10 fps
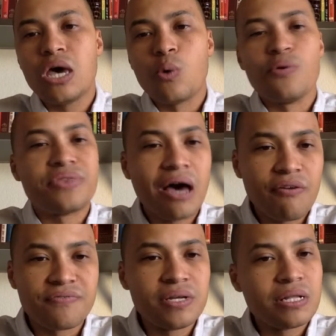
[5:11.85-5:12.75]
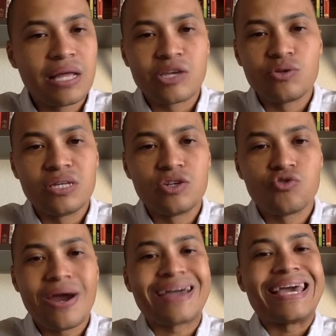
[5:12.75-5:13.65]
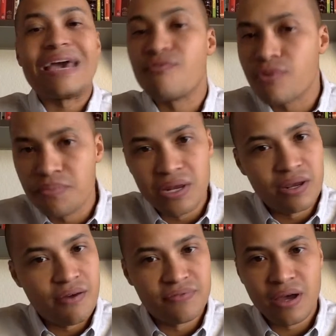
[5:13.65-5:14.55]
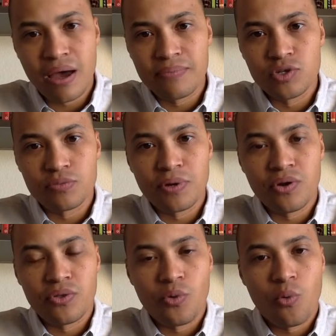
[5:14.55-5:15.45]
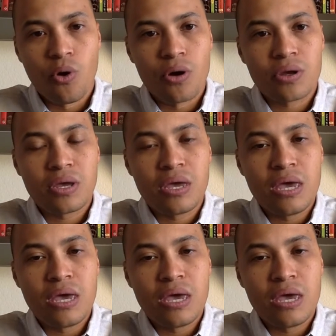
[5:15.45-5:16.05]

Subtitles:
without feeling like you need to track every minute of time you spend on their work.